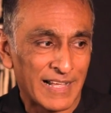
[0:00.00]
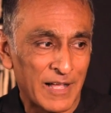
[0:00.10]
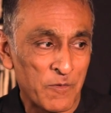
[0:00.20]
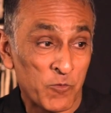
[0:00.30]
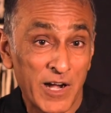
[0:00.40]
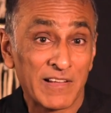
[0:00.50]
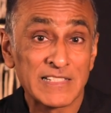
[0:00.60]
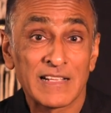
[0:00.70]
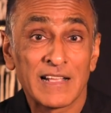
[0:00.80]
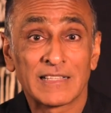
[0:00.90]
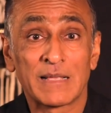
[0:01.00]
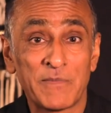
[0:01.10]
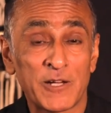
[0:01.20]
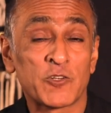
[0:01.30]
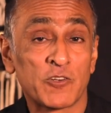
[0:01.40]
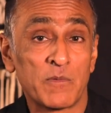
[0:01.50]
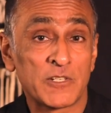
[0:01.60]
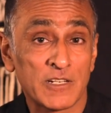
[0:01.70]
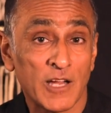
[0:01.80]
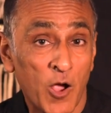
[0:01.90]
Whereas the metronome
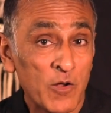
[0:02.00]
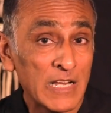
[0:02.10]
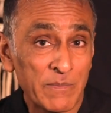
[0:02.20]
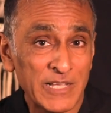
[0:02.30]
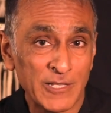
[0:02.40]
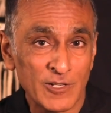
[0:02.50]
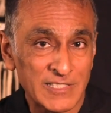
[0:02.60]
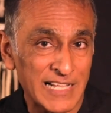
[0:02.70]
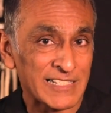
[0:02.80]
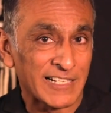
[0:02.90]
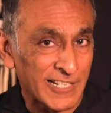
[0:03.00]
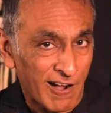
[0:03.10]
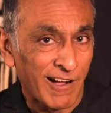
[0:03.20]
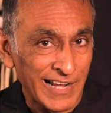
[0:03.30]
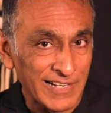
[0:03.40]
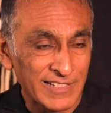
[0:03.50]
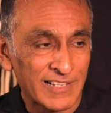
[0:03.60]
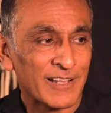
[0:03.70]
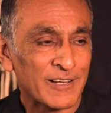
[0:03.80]
should only be used as a guide,